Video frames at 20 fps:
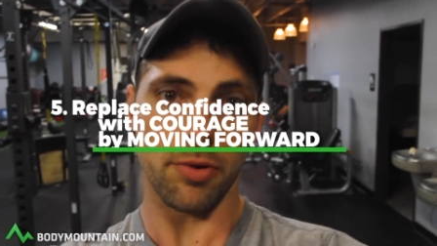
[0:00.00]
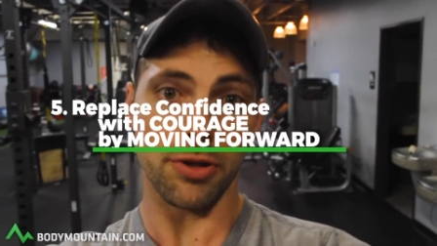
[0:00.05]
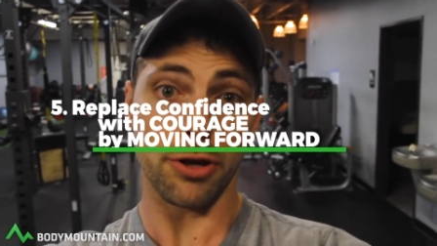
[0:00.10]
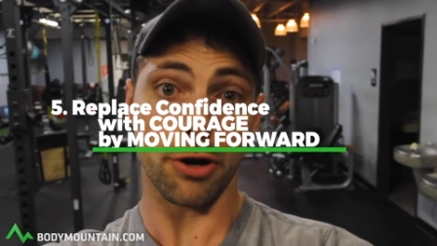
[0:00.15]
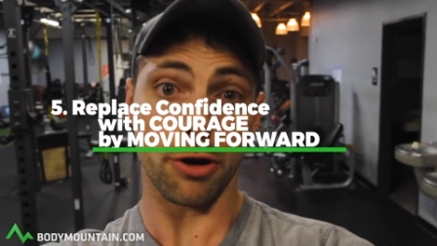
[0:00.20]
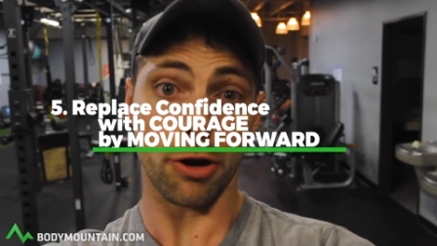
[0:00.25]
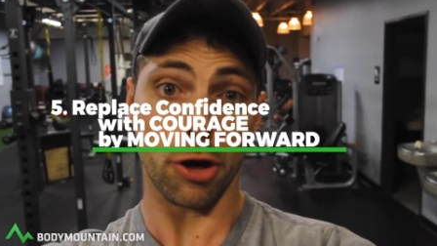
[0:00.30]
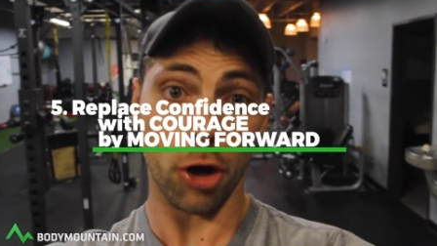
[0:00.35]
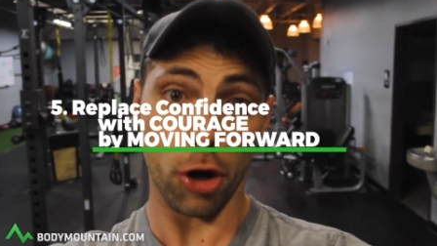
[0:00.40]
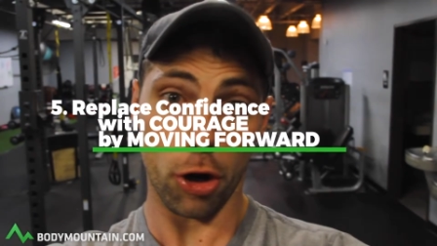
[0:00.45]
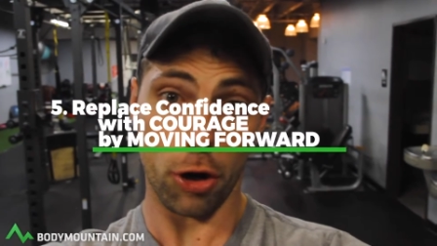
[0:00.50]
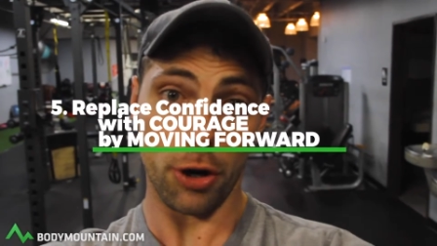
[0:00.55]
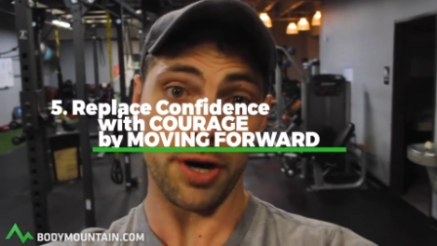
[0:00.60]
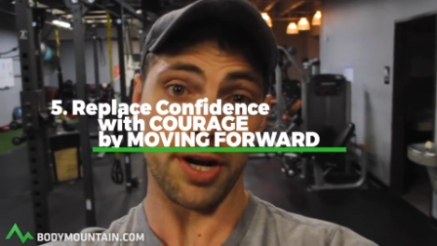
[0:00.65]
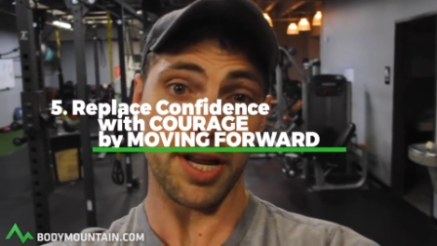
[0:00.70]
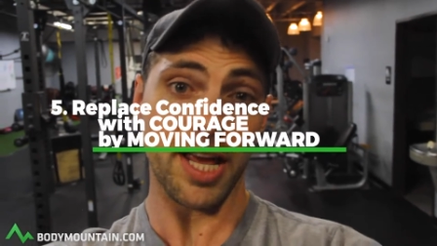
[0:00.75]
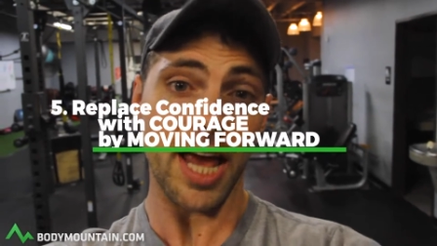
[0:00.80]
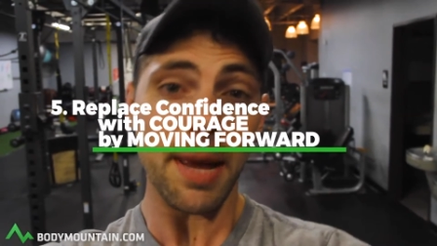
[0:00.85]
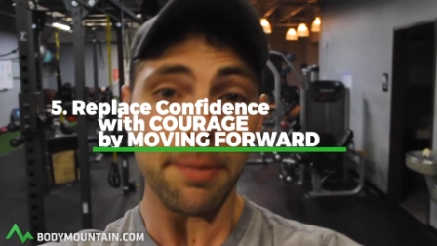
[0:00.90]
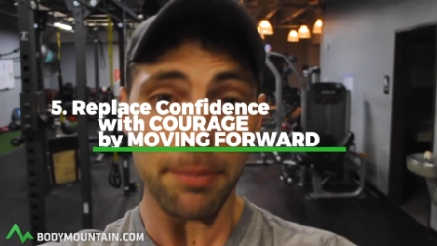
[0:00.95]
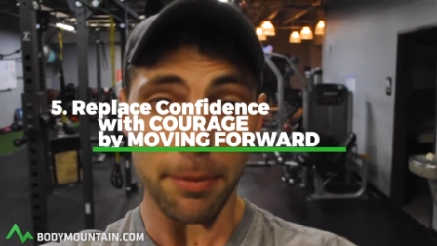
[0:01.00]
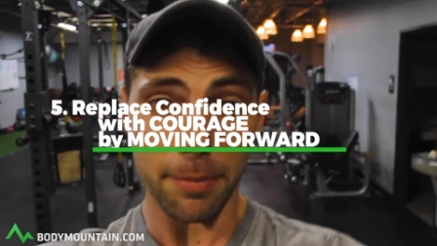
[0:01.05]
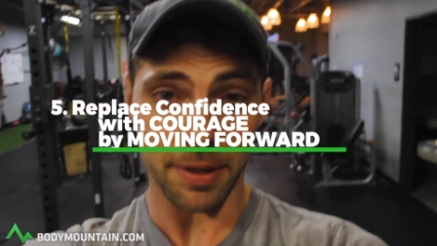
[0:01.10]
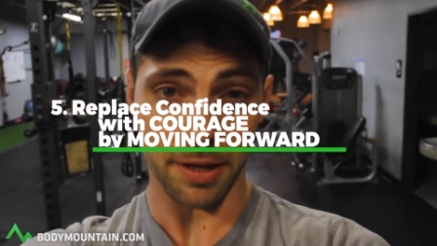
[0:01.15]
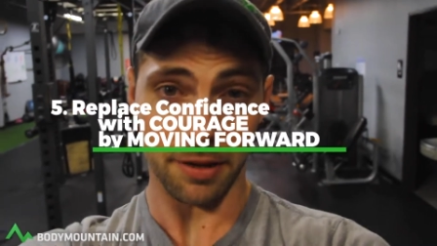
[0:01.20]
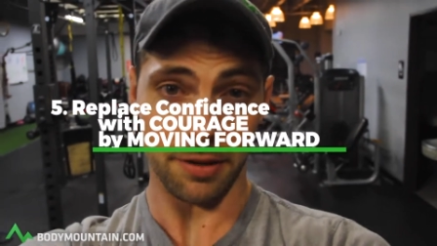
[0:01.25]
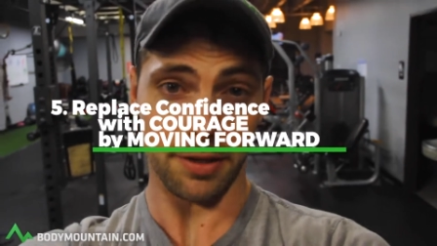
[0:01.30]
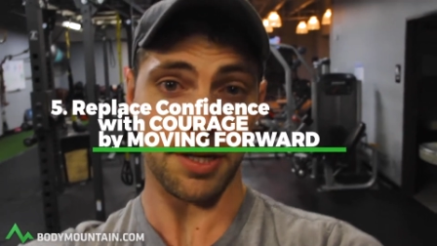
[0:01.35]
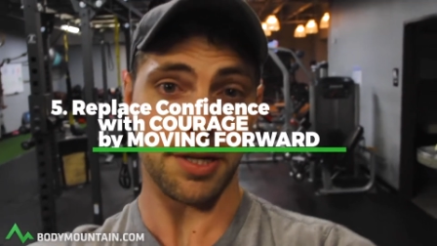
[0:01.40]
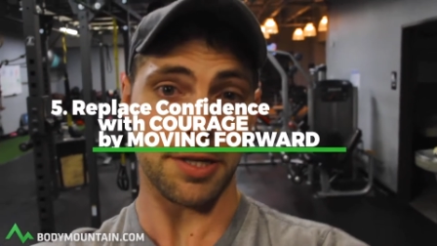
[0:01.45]
with your current
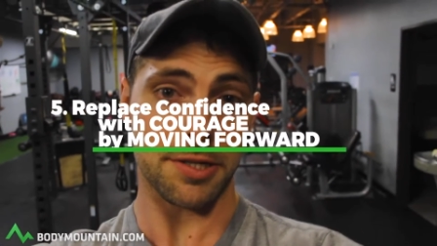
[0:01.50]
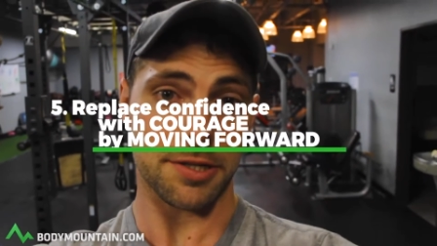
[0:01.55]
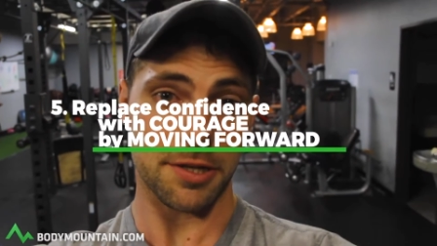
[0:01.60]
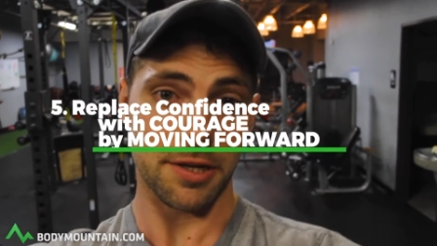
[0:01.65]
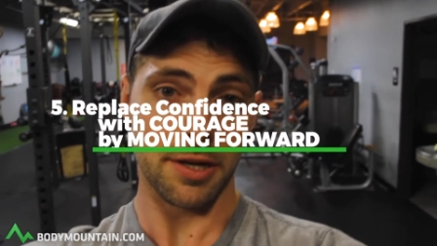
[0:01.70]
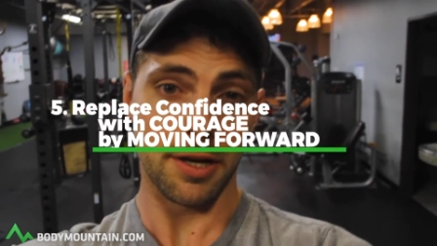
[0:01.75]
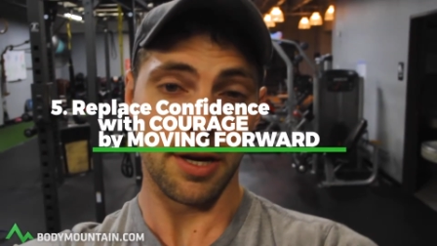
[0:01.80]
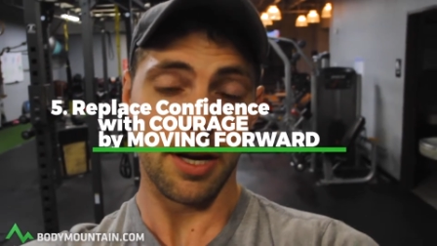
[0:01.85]
capabilities.